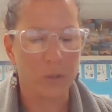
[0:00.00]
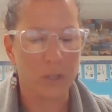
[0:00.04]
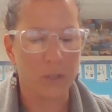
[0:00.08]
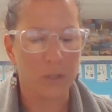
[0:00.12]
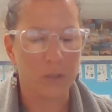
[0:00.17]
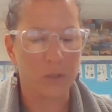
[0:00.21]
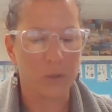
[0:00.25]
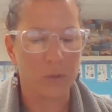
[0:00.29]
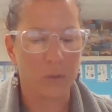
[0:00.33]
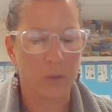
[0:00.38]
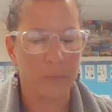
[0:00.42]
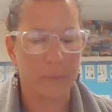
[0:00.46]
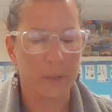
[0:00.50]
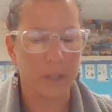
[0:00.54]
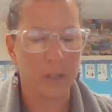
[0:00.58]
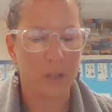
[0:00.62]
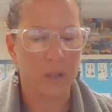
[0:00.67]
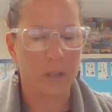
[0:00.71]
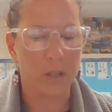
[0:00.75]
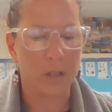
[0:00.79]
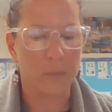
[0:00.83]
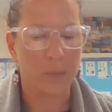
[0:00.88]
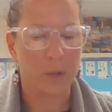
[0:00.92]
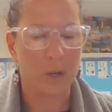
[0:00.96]
and storm and
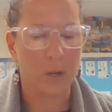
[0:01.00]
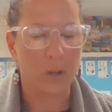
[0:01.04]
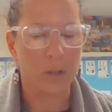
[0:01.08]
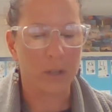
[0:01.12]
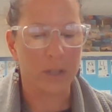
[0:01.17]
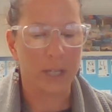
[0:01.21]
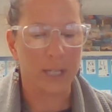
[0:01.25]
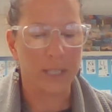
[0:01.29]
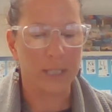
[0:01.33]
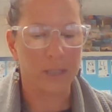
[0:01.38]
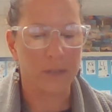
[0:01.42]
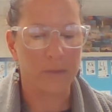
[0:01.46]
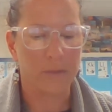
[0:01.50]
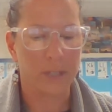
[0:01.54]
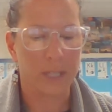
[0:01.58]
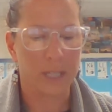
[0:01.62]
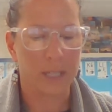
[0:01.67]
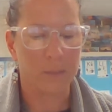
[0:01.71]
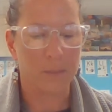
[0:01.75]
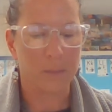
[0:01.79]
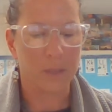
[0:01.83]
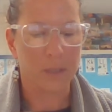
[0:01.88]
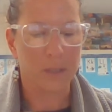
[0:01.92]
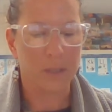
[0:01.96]
call him all kinds of
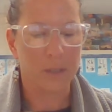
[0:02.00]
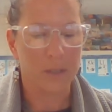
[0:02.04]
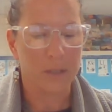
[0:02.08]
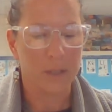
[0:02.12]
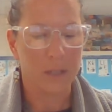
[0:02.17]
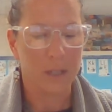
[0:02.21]
names.